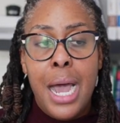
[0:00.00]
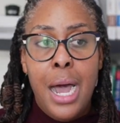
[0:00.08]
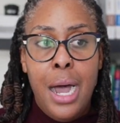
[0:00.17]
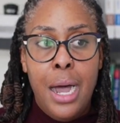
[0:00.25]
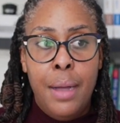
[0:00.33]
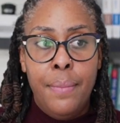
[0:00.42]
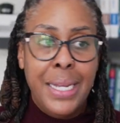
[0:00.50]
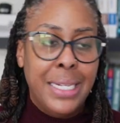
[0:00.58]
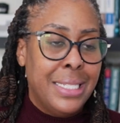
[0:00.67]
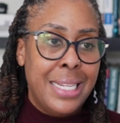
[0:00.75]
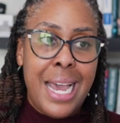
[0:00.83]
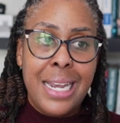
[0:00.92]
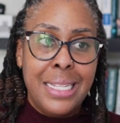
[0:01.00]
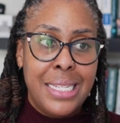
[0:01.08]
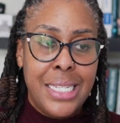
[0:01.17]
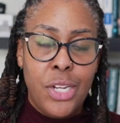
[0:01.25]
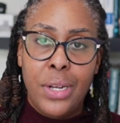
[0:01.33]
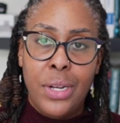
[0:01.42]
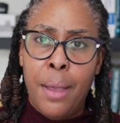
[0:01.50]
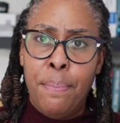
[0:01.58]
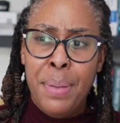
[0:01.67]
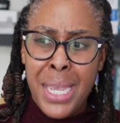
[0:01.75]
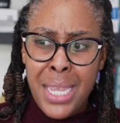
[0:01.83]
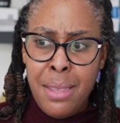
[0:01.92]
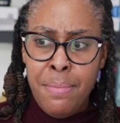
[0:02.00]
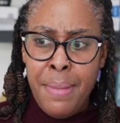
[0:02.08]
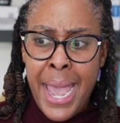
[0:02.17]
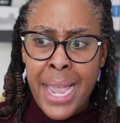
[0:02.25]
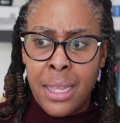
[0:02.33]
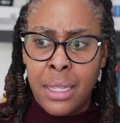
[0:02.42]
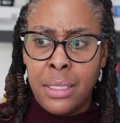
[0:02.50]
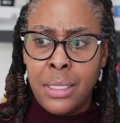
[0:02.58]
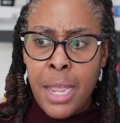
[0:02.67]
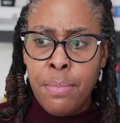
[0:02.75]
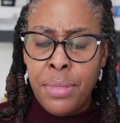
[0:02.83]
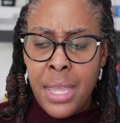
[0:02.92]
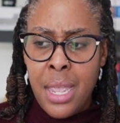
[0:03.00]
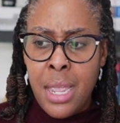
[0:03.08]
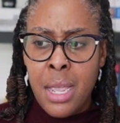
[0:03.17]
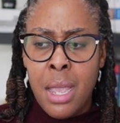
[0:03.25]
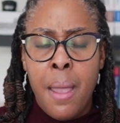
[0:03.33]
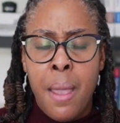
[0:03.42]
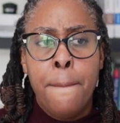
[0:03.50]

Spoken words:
It is not necessarily a piggyback type thing,